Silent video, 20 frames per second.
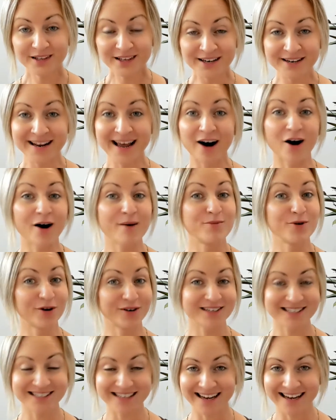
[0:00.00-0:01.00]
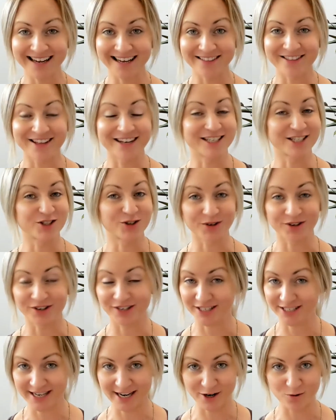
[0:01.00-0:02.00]
Now, I'm not saying that it's not going
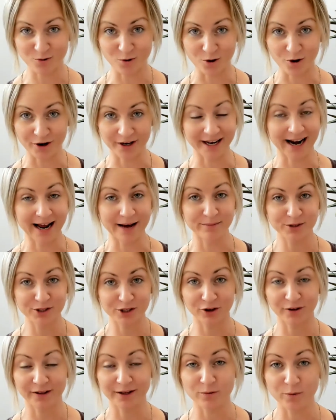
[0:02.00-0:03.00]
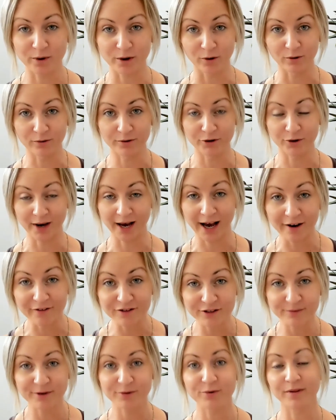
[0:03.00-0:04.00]
to take work. It absolutely will. You have to
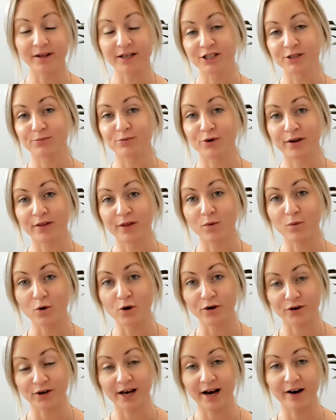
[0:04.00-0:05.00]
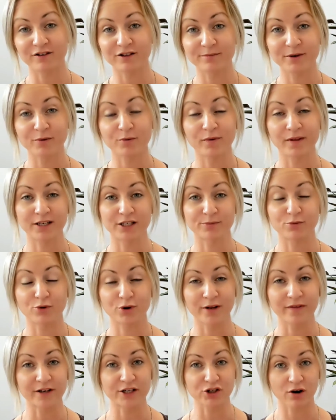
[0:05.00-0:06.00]
be willing to put in the work. You have to be willing to put
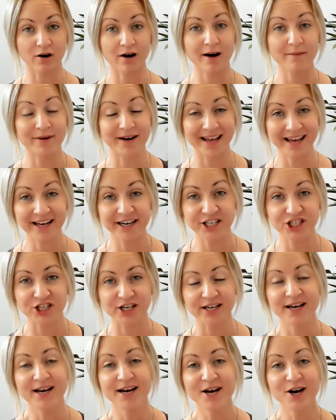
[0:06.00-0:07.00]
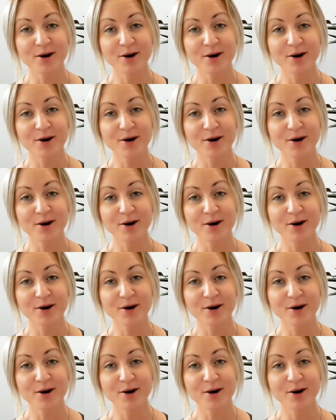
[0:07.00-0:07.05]
in the time and energy.